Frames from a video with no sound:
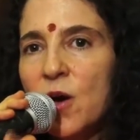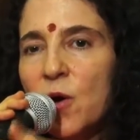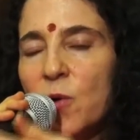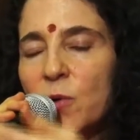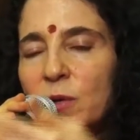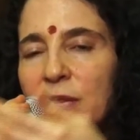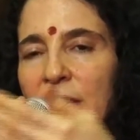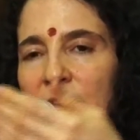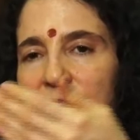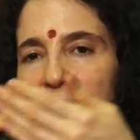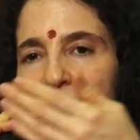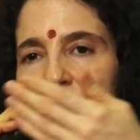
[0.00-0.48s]

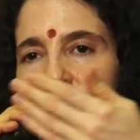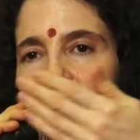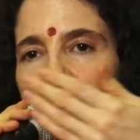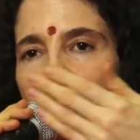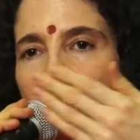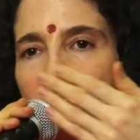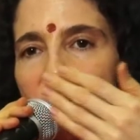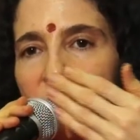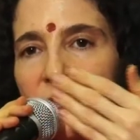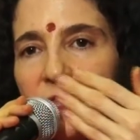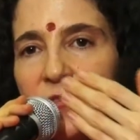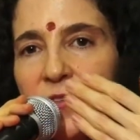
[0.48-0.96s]
Well, I've
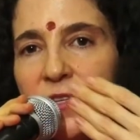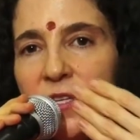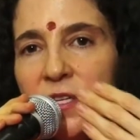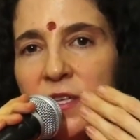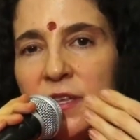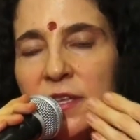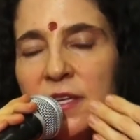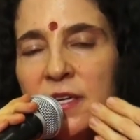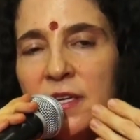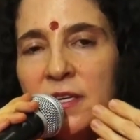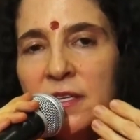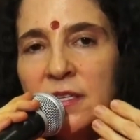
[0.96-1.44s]

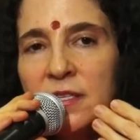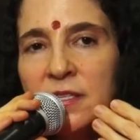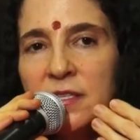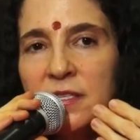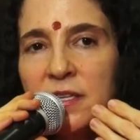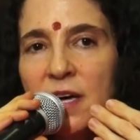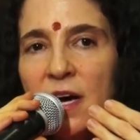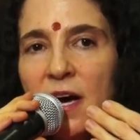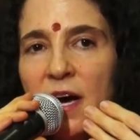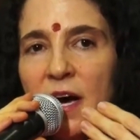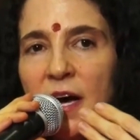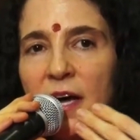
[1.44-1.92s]
shifted the
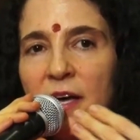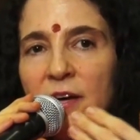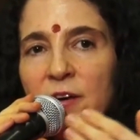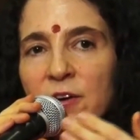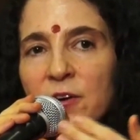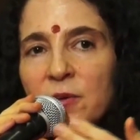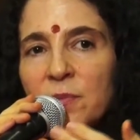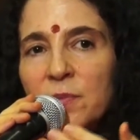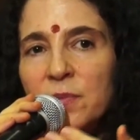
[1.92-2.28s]
entire